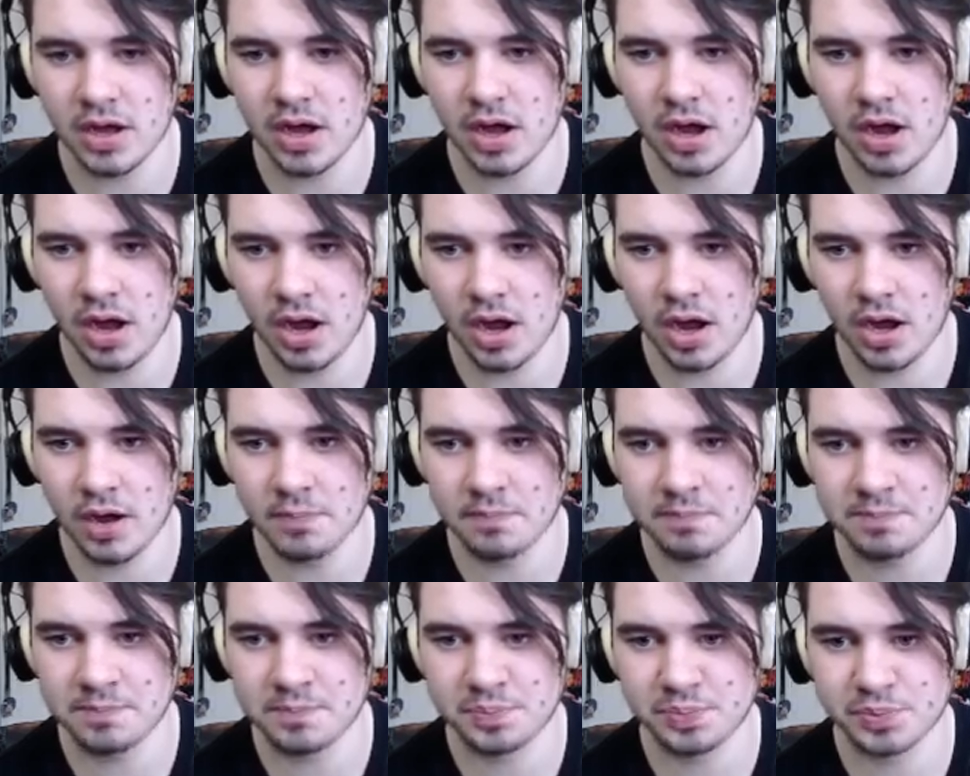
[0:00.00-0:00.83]
up
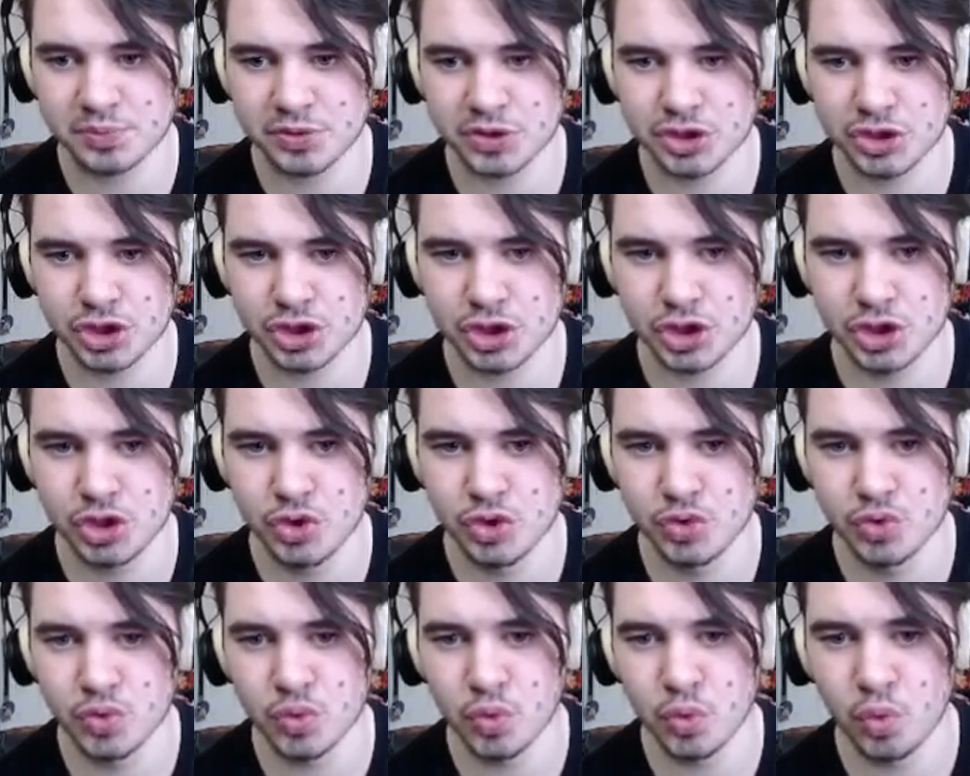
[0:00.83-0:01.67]

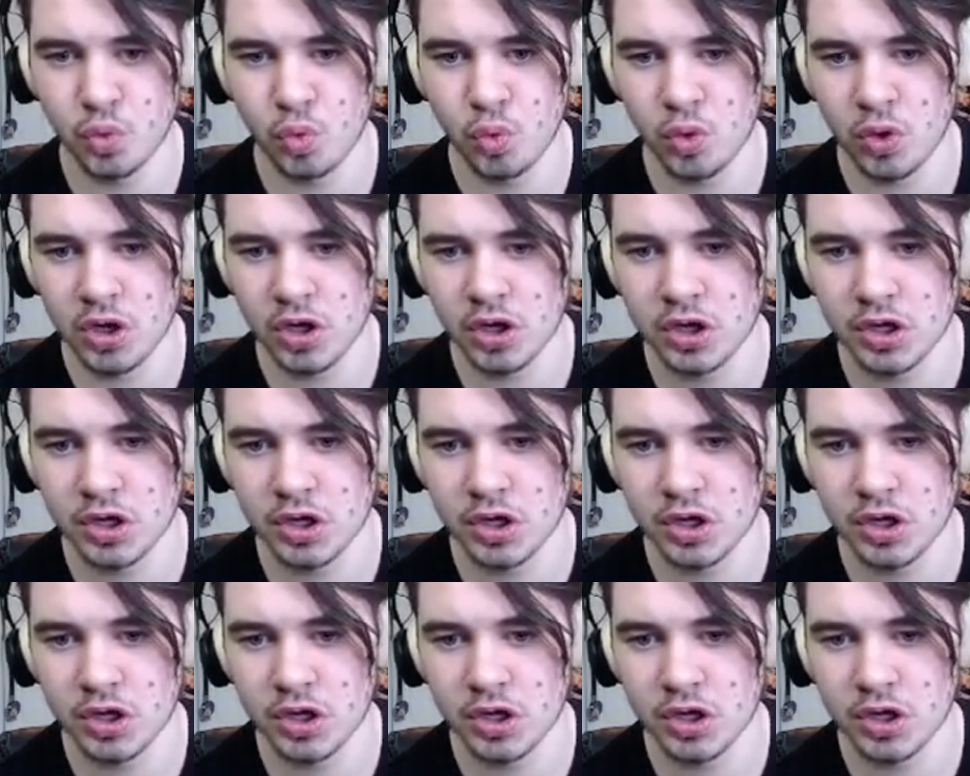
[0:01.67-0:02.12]
to...